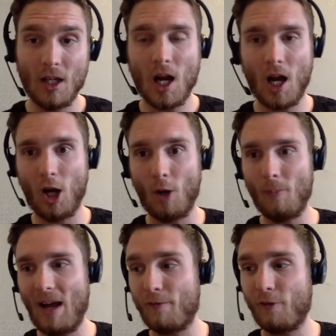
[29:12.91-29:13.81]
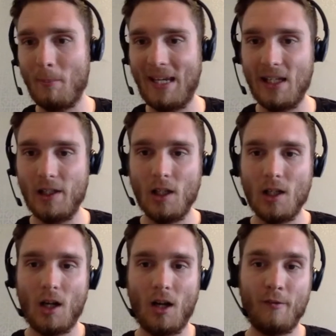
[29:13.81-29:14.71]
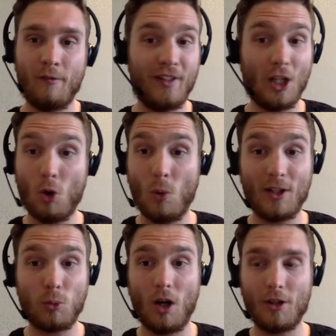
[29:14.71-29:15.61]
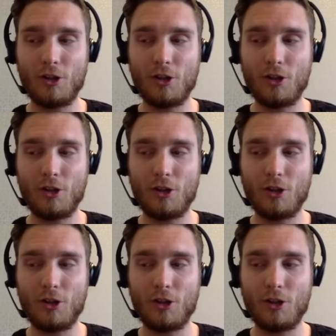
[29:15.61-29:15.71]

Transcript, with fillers: Um, and for me, uh, video always worked.